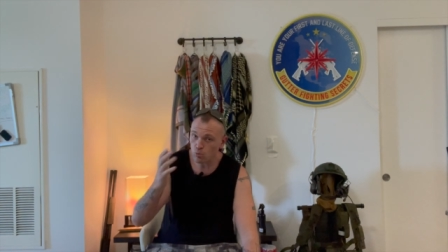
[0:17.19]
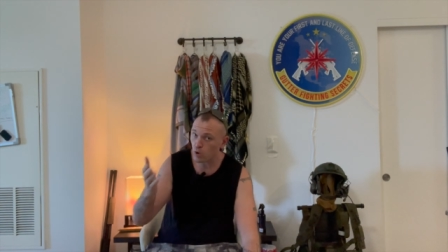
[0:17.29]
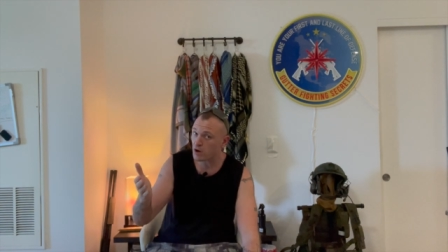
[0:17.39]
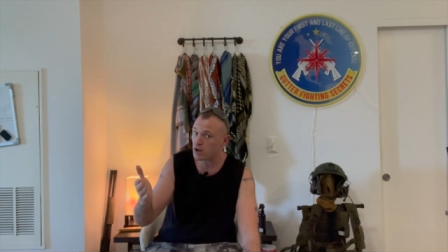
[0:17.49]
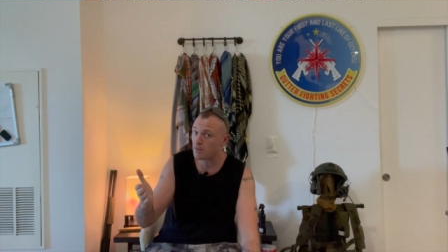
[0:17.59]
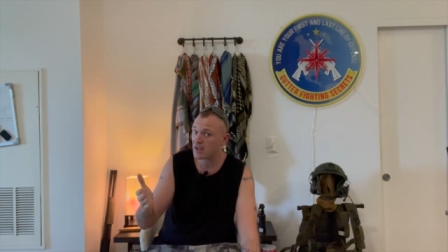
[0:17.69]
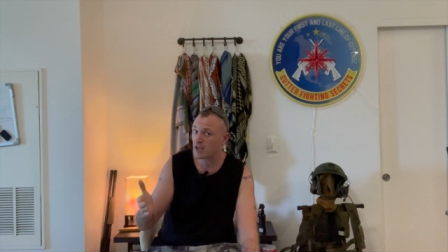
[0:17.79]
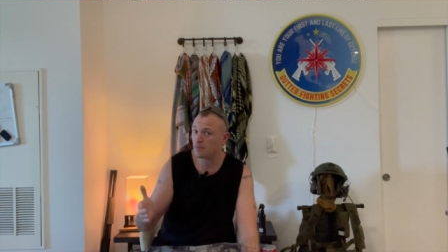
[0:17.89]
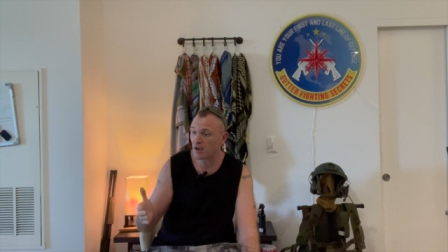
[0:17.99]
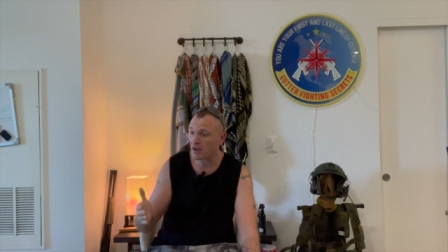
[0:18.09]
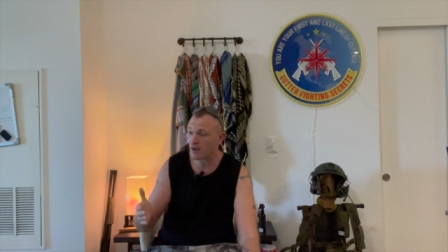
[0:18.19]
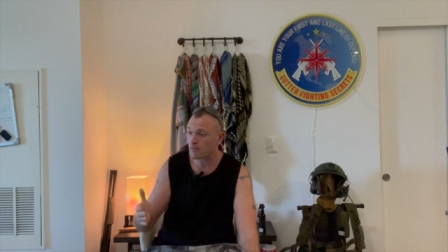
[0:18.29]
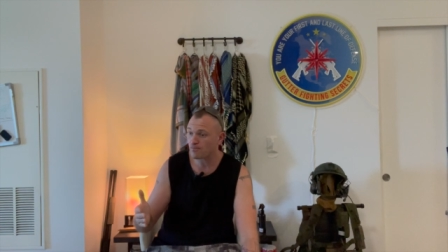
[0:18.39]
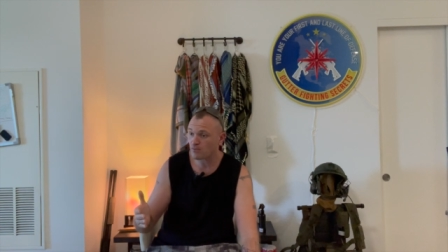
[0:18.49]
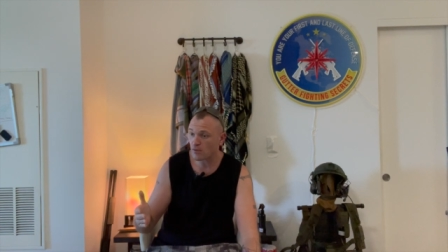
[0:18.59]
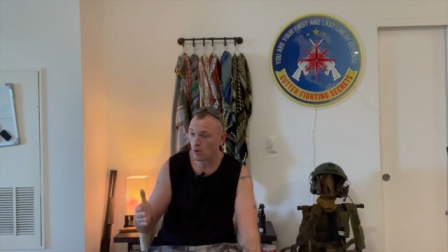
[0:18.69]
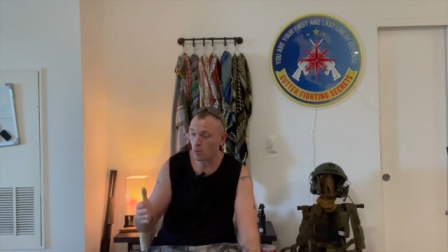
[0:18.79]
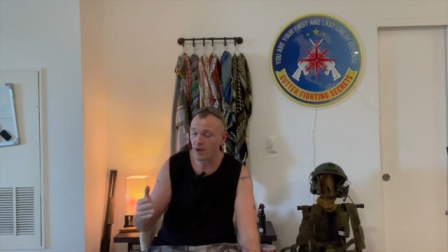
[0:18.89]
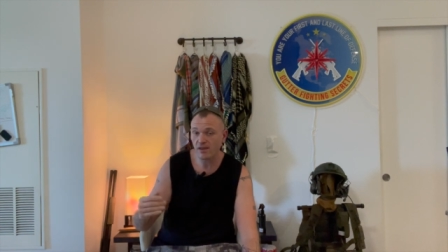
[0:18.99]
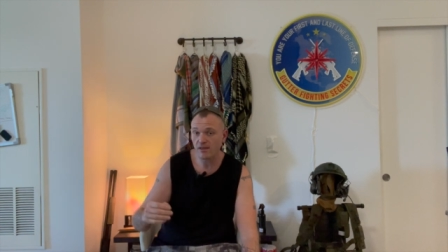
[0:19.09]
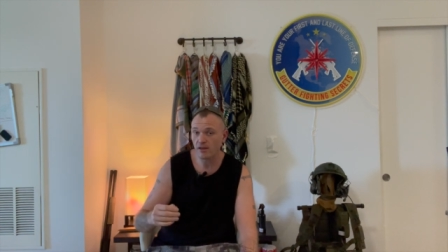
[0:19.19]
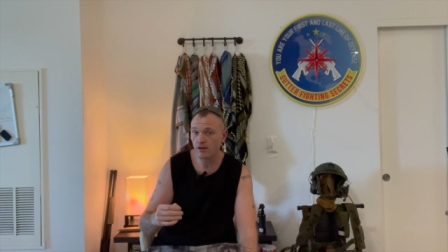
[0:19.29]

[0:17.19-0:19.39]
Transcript: We're going to be keeping with